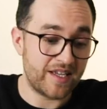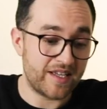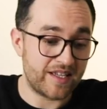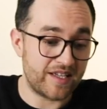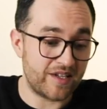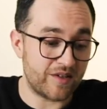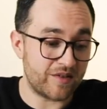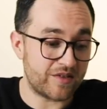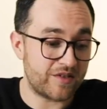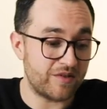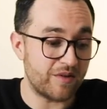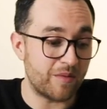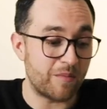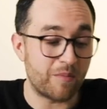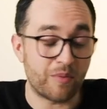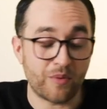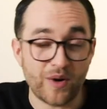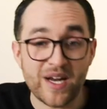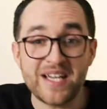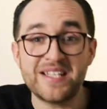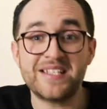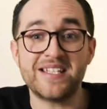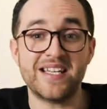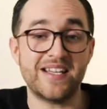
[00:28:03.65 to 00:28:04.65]
you know, to
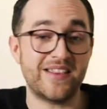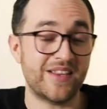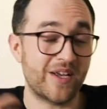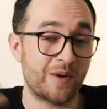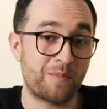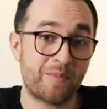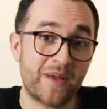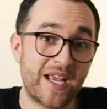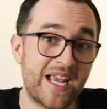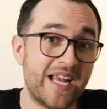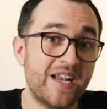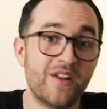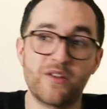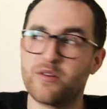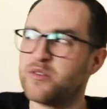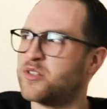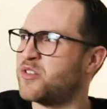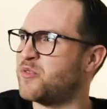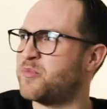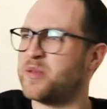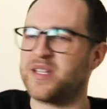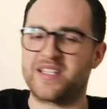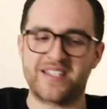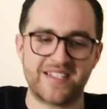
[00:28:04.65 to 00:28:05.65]
embrace in their pain, those
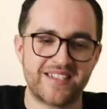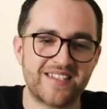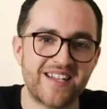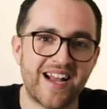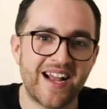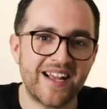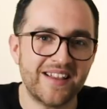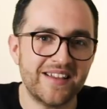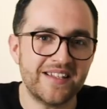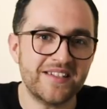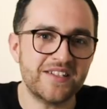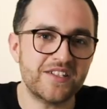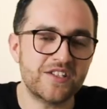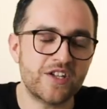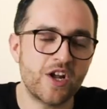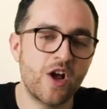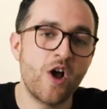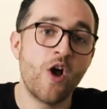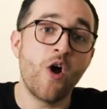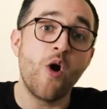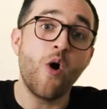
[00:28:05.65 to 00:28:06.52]
who've been silenced,